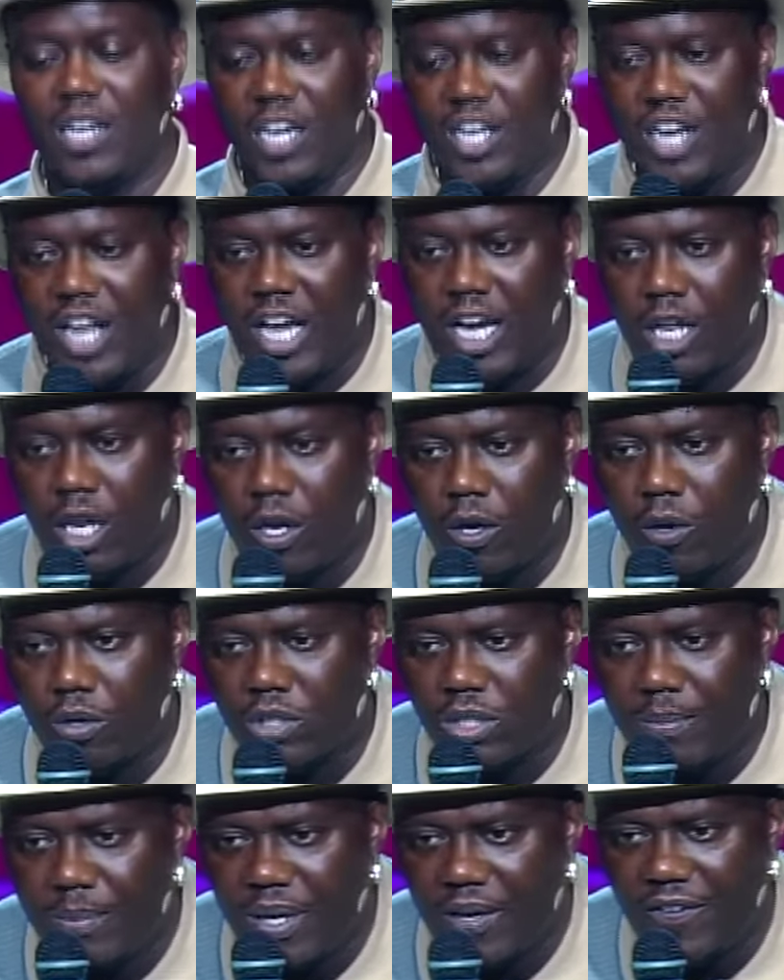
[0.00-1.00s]
and they close
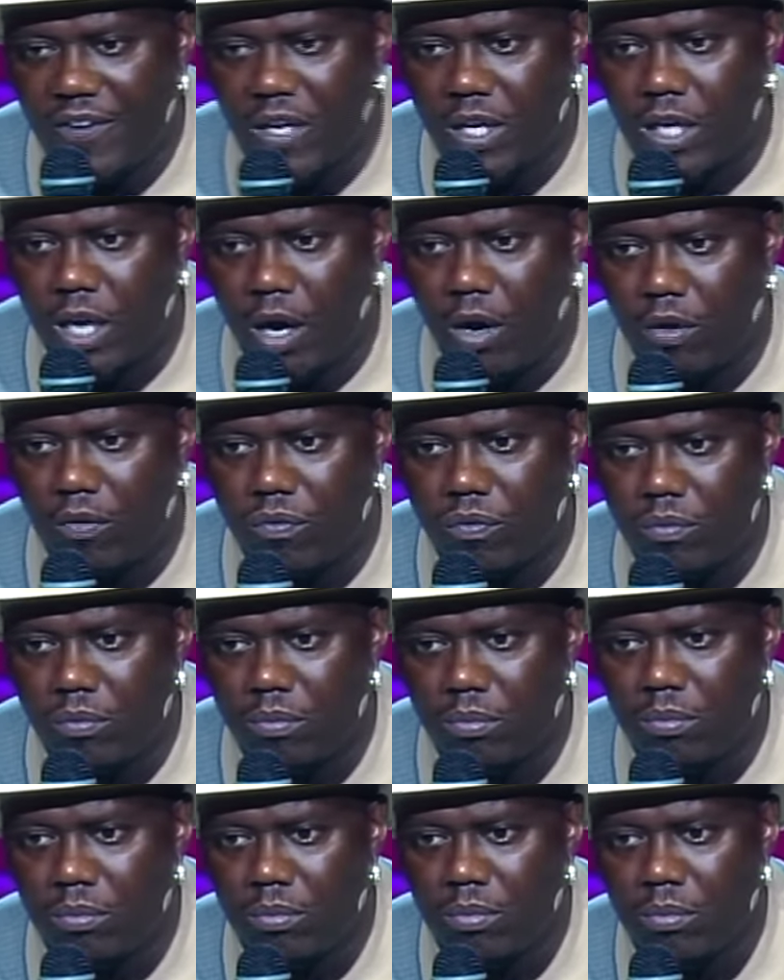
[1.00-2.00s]
the motherfucking coffin.
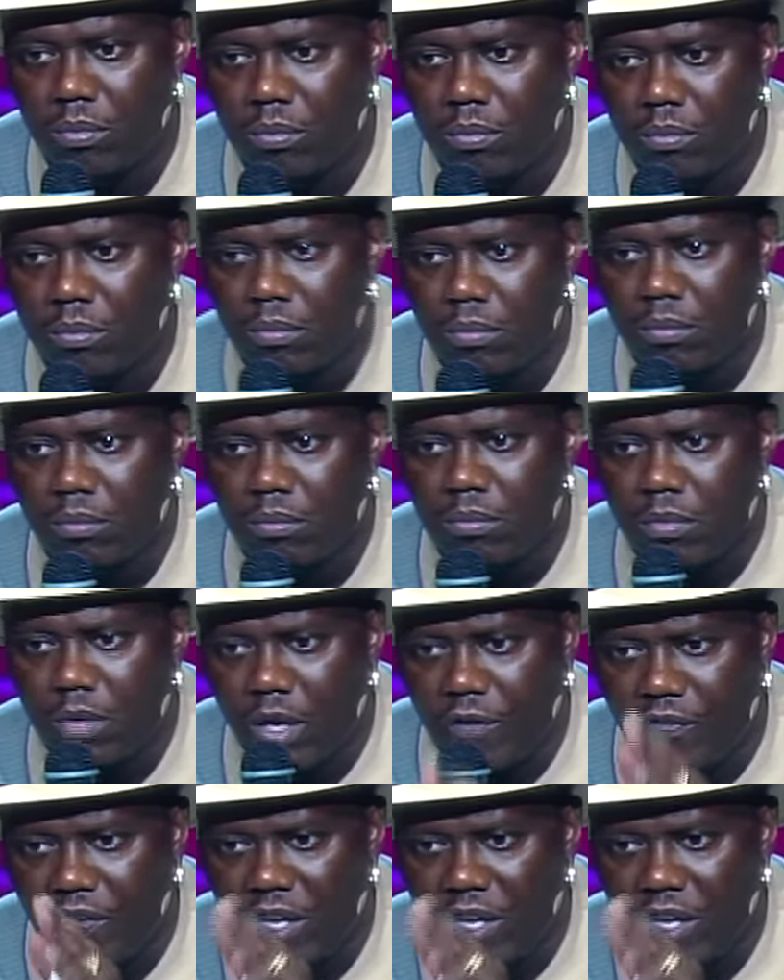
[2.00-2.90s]
If